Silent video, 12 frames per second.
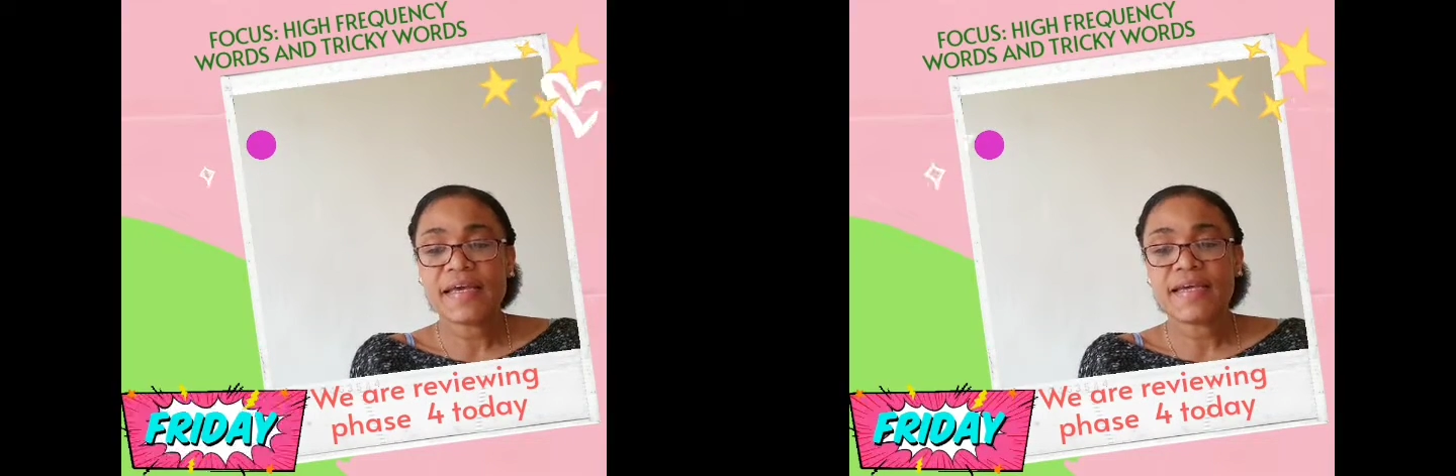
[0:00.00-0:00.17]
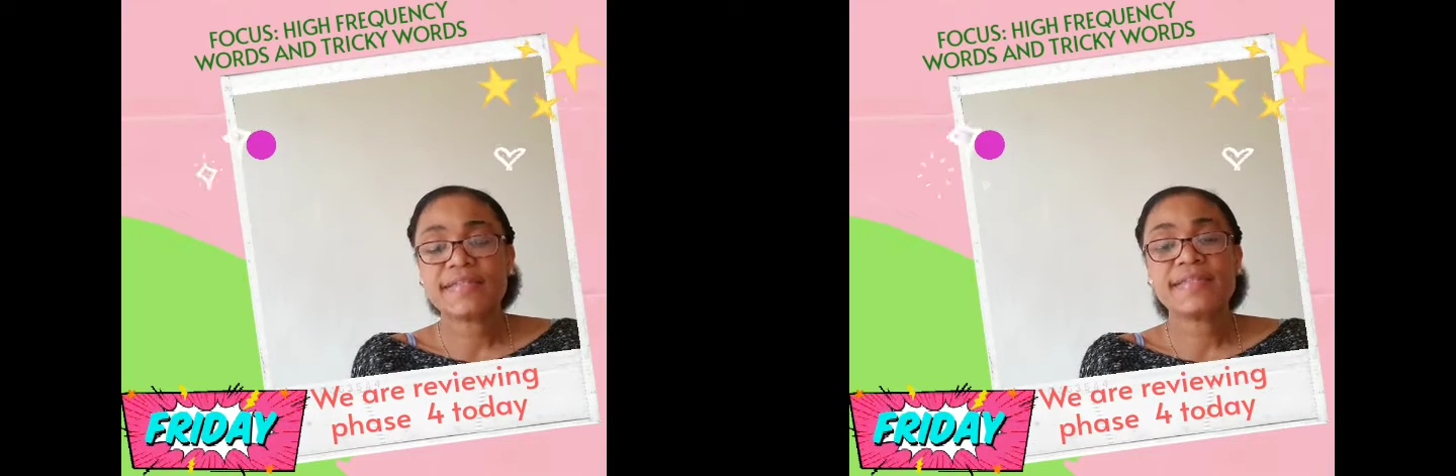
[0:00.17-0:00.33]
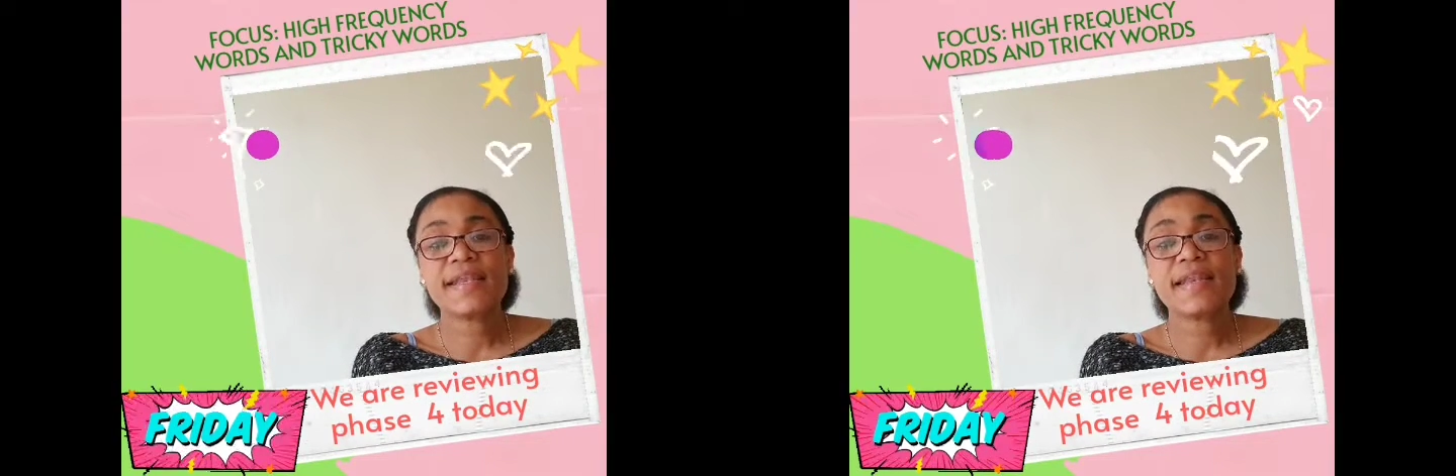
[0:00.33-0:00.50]

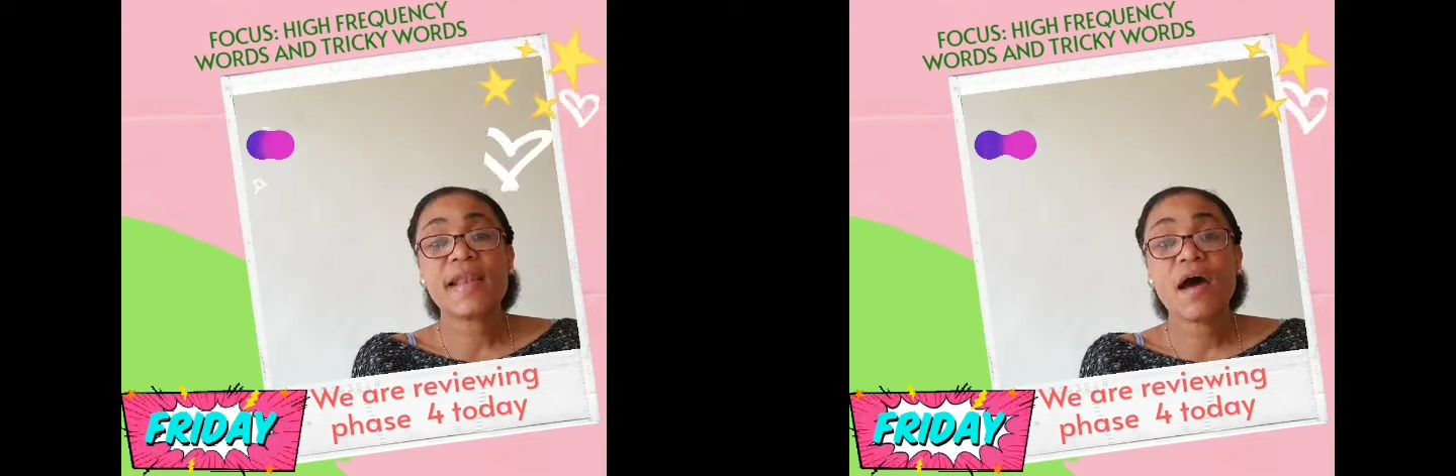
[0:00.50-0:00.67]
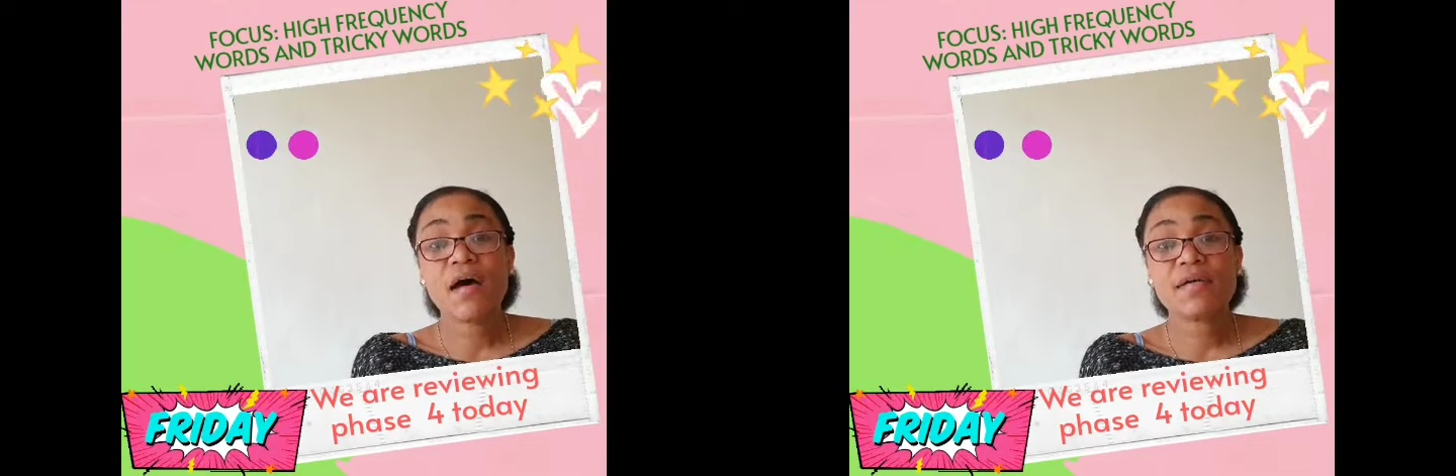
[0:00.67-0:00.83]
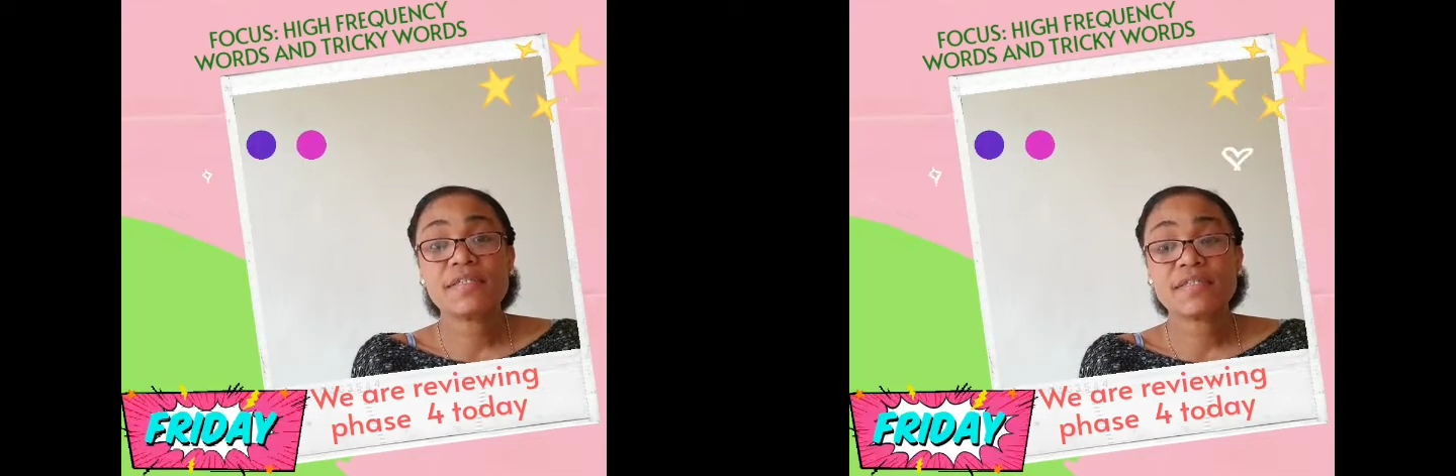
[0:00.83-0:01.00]
is the
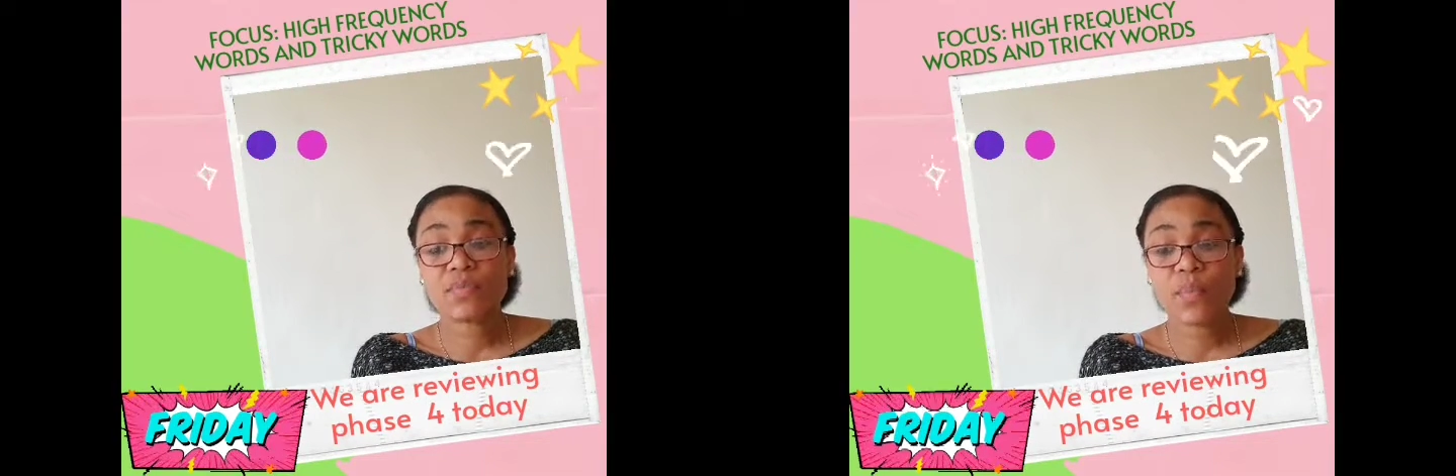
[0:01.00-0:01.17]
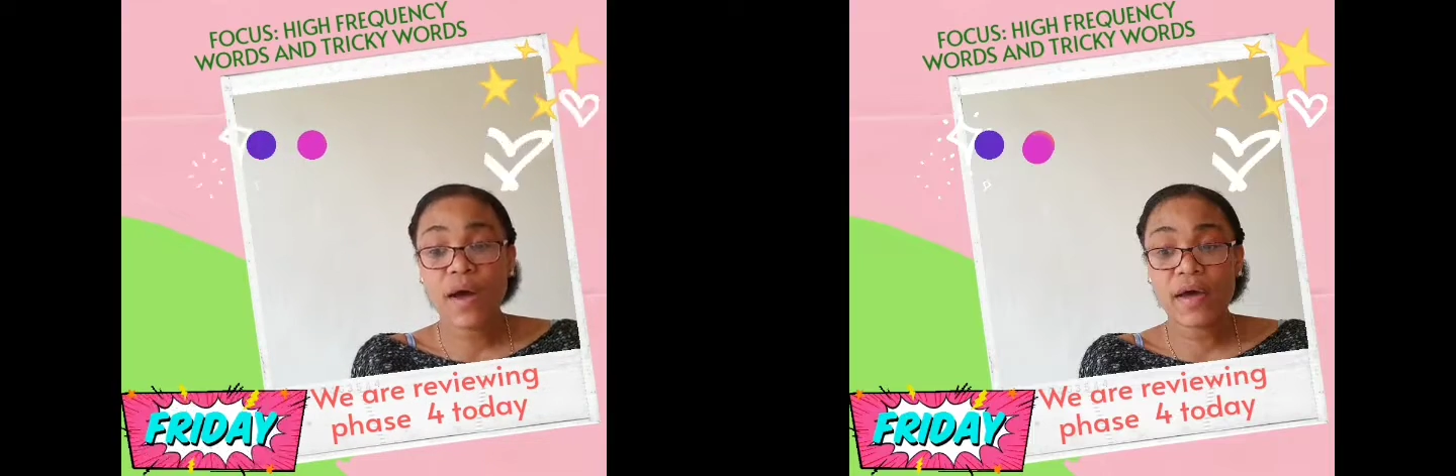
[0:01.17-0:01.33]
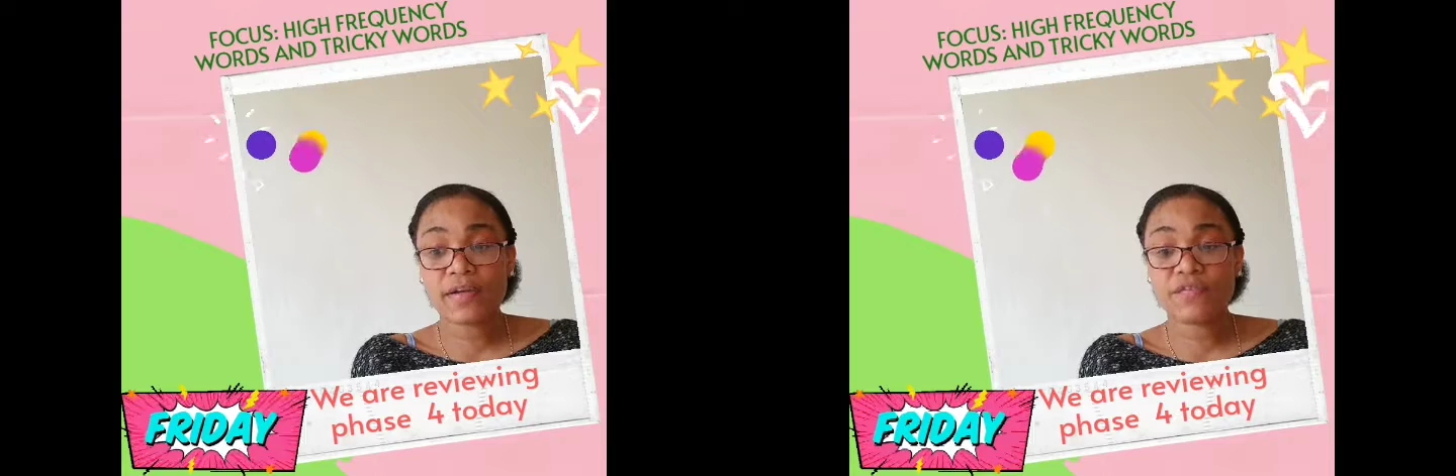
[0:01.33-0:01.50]
last
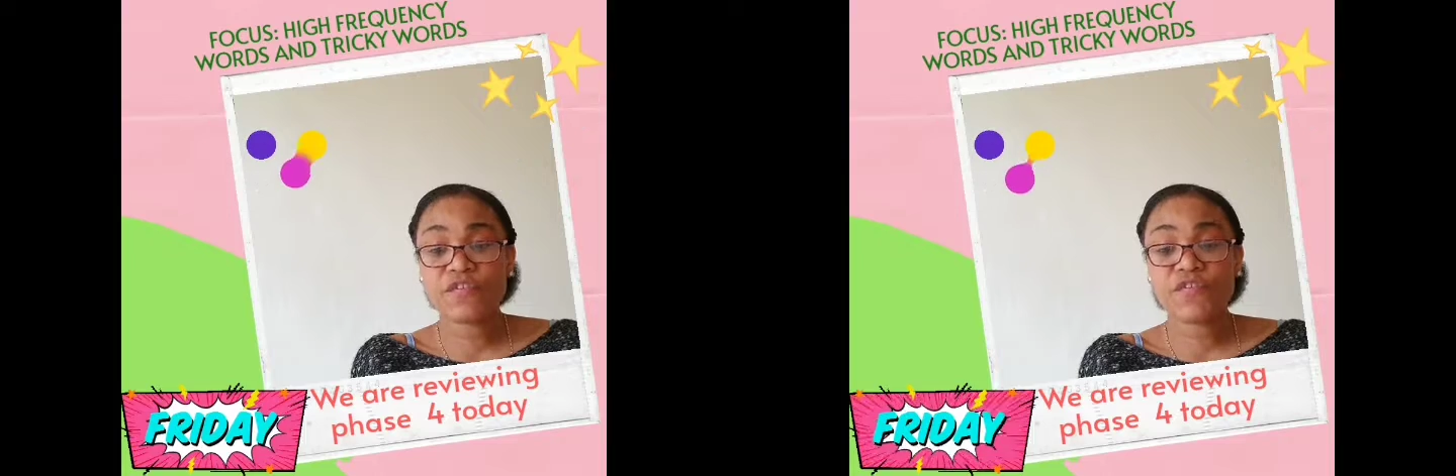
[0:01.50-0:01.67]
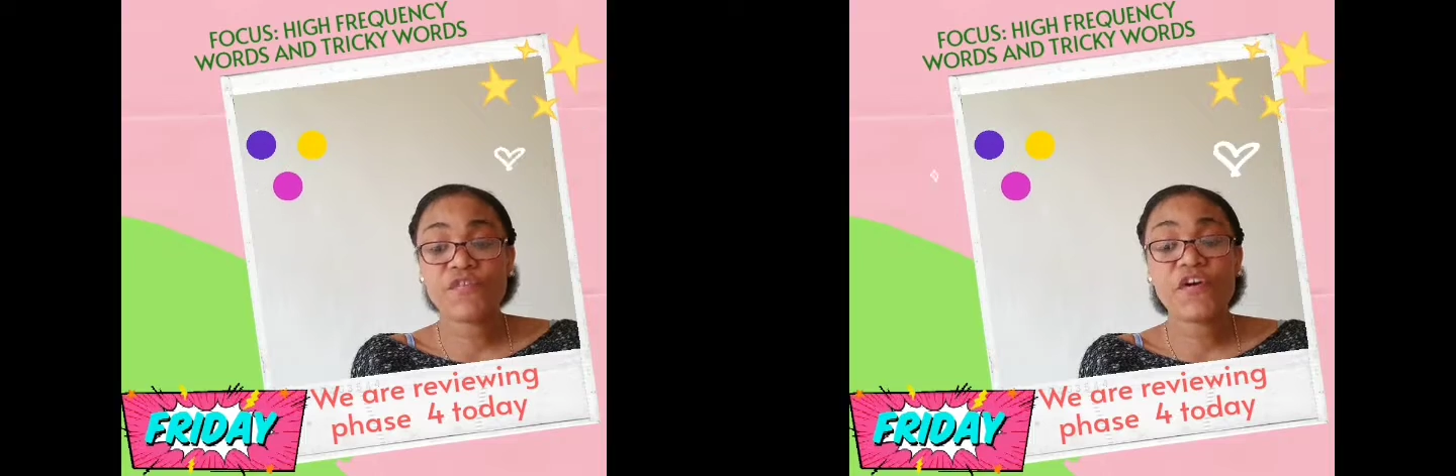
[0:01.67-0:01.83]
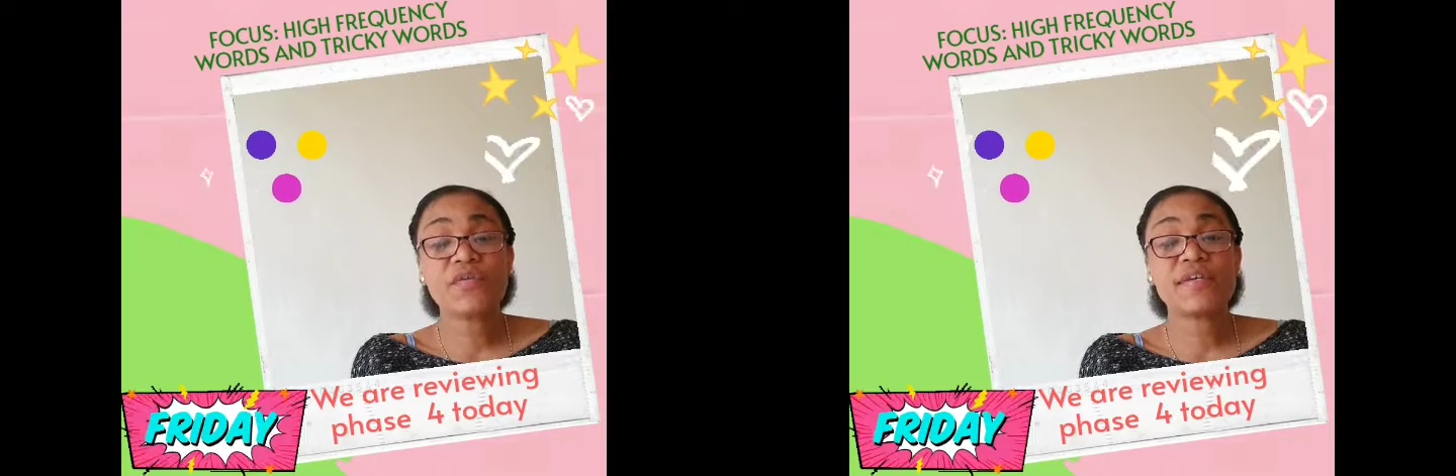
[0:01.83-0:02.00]
one for
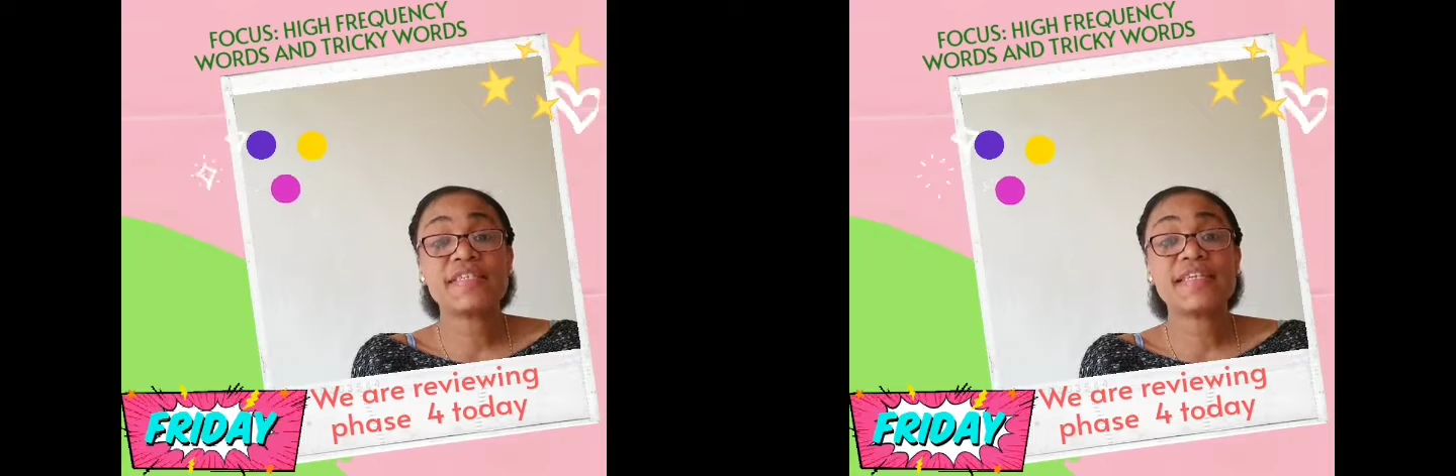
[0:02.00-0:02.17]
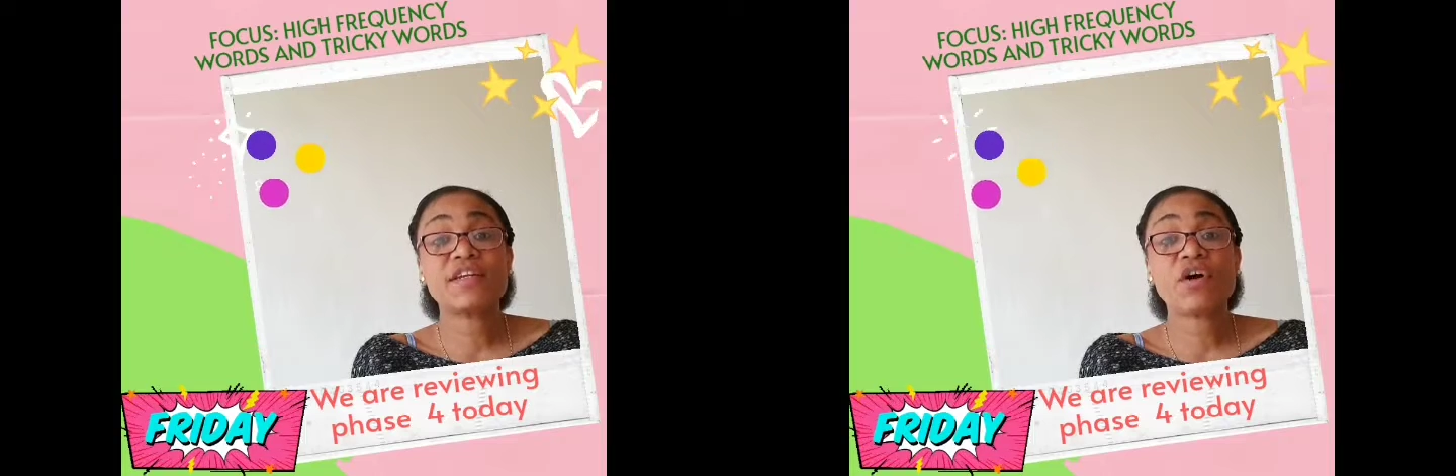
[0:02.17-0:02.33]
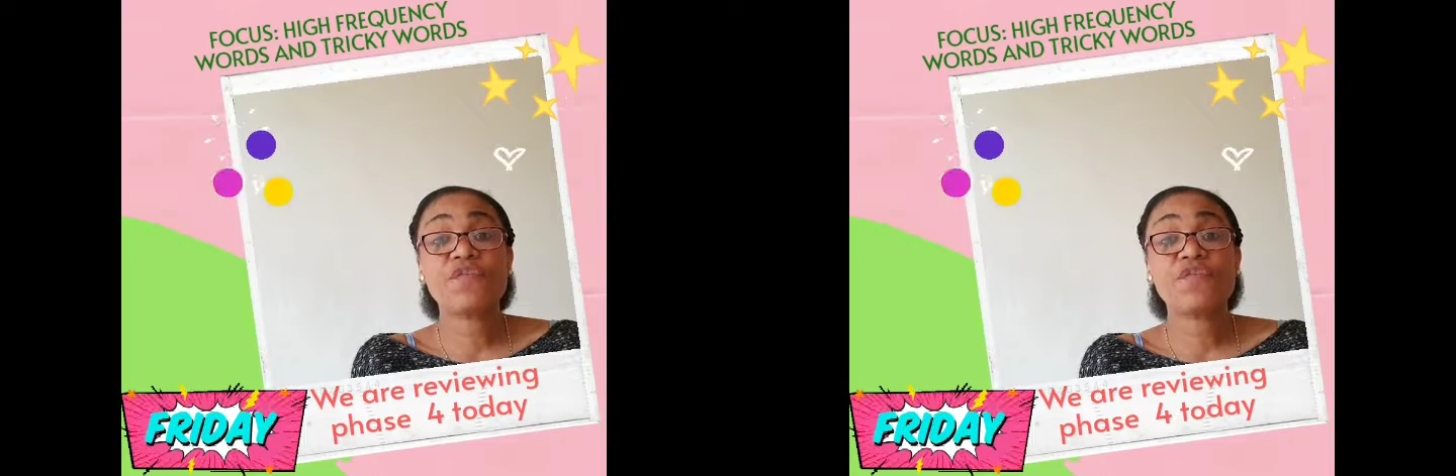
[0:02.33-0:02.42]
focusing